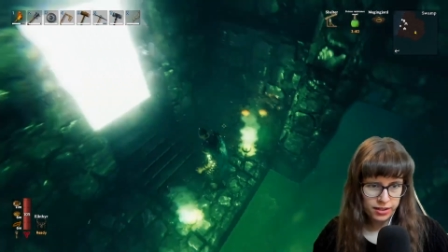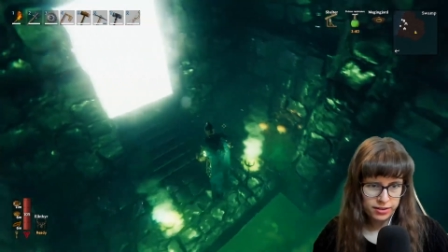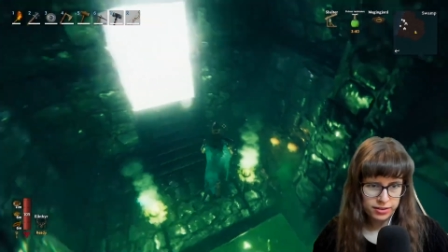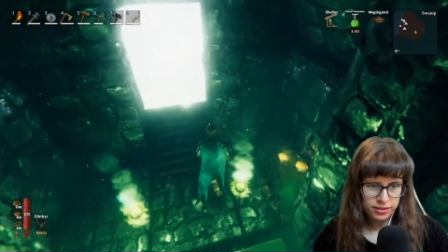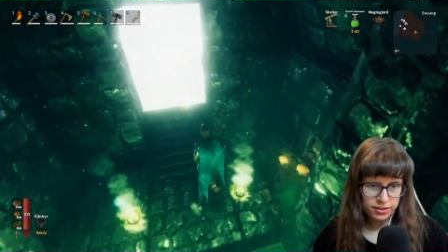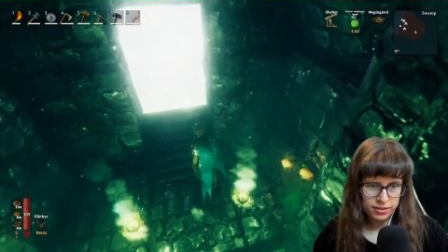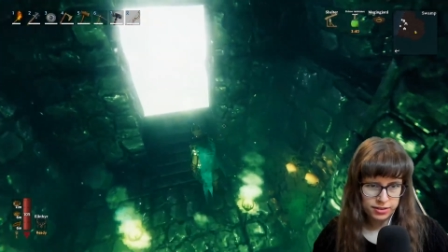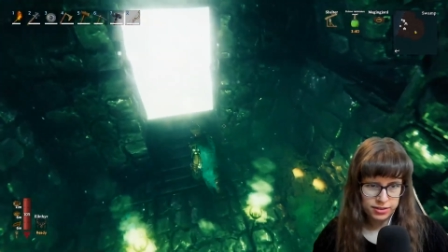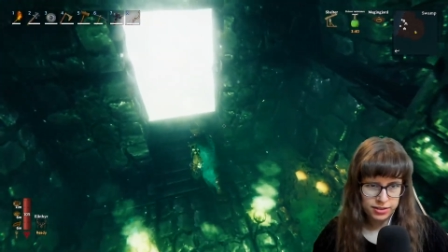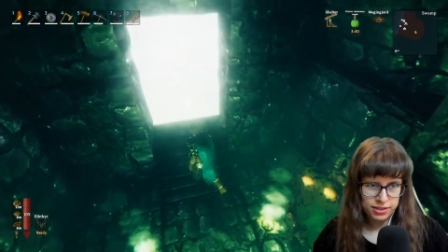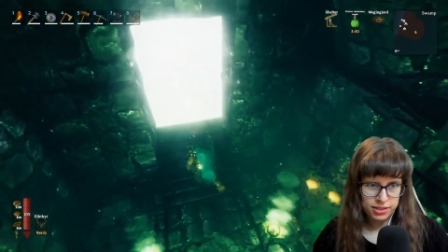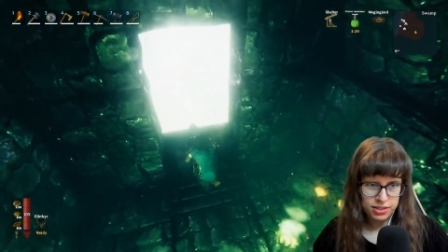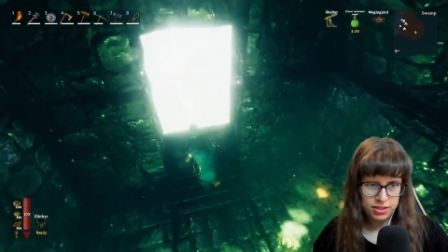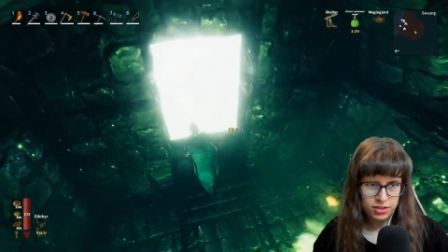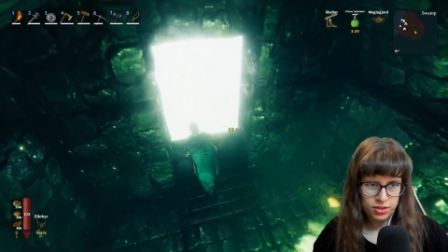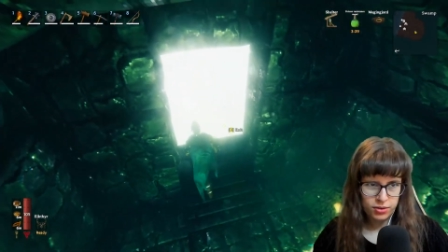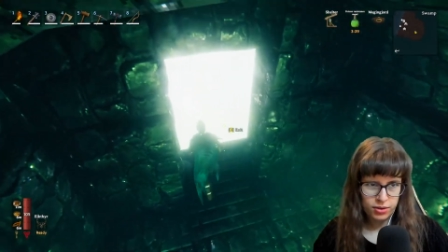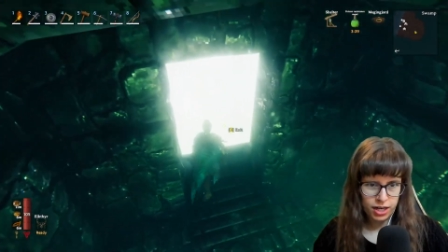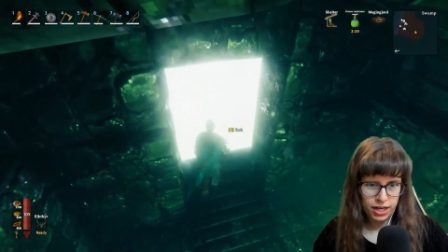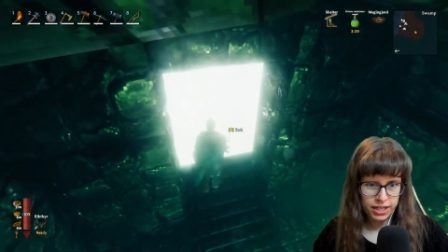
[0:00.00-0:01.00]
than nothing.
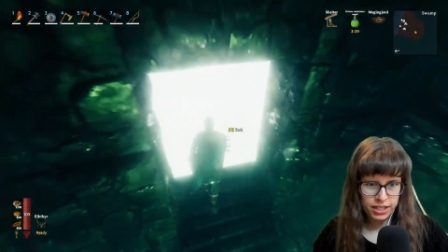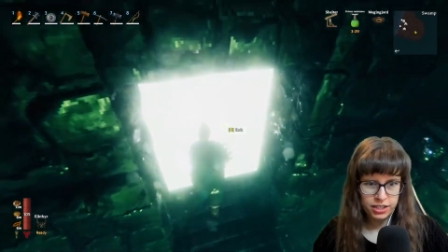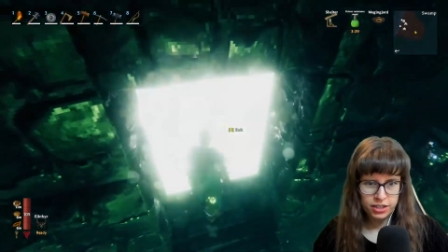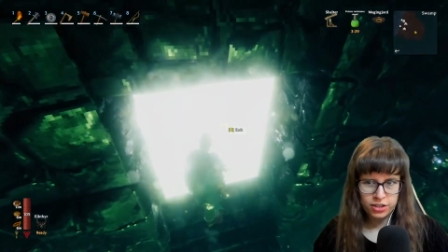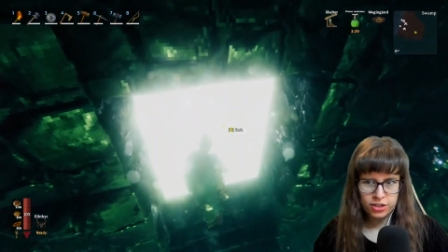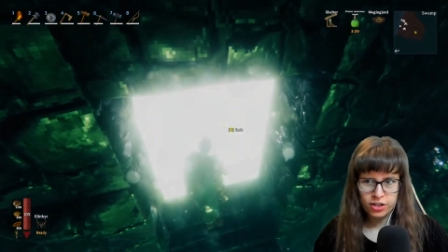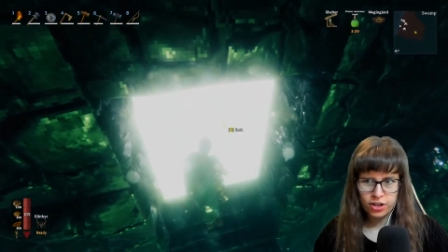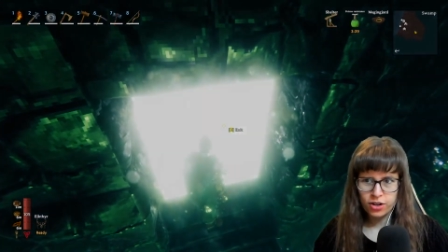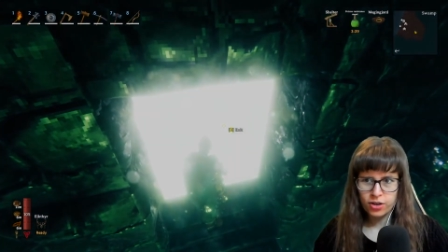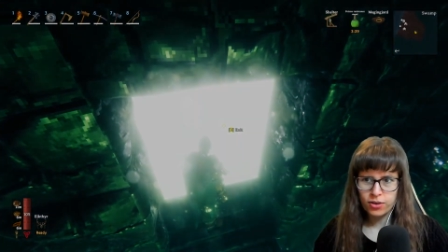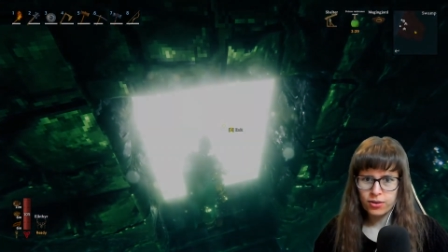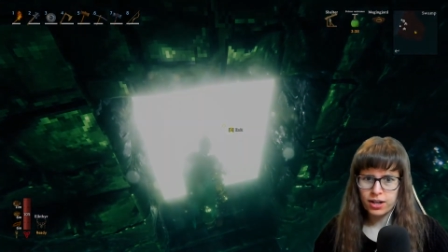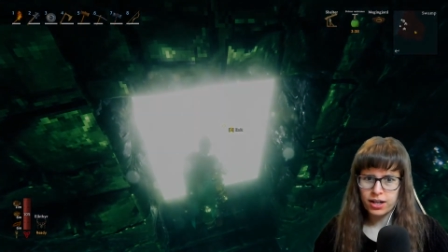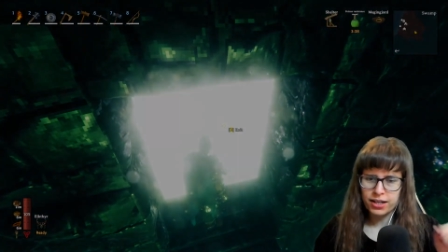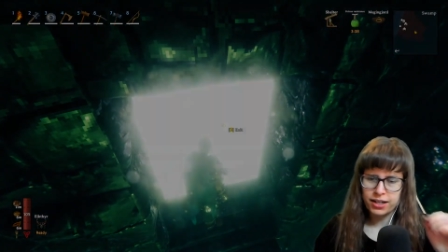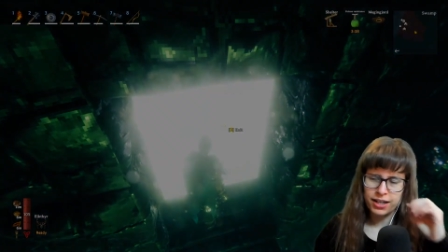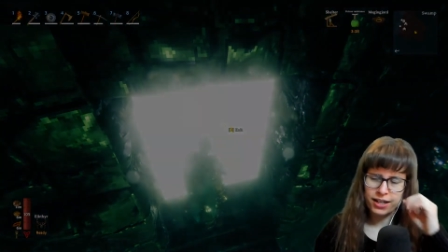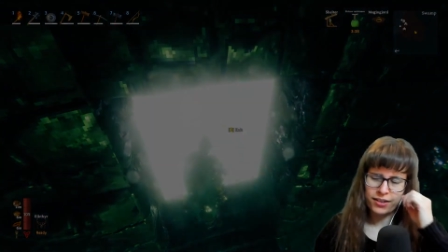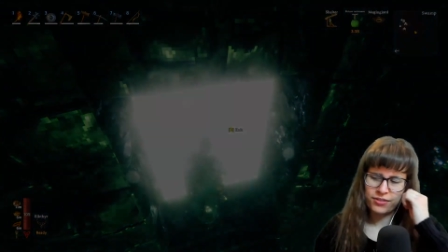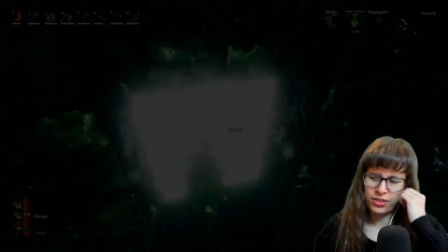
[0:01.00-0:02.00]
So I'm going to go
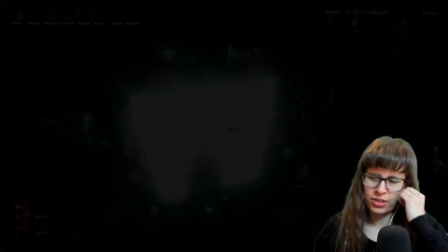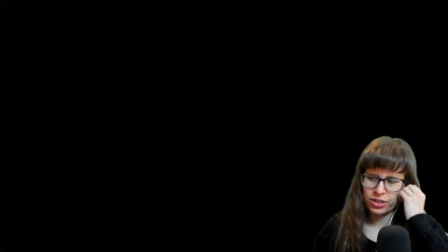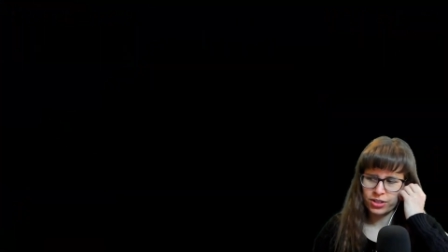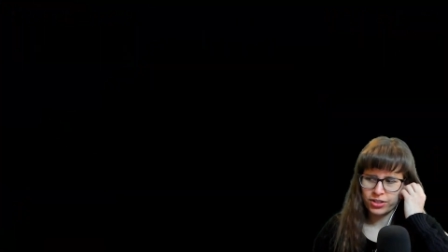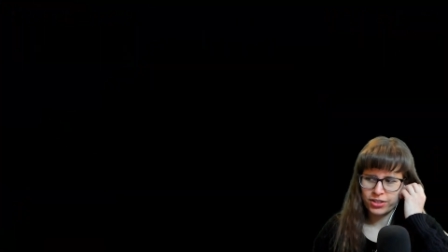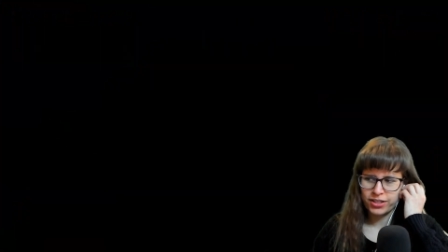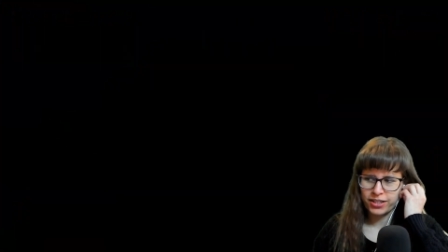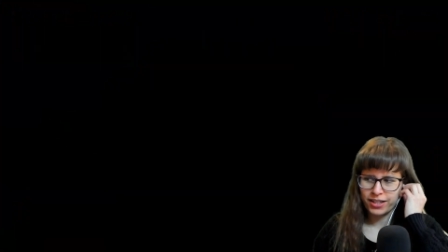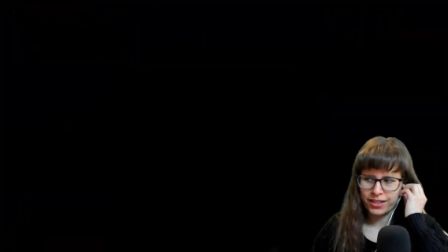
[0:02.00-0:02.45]
and have a look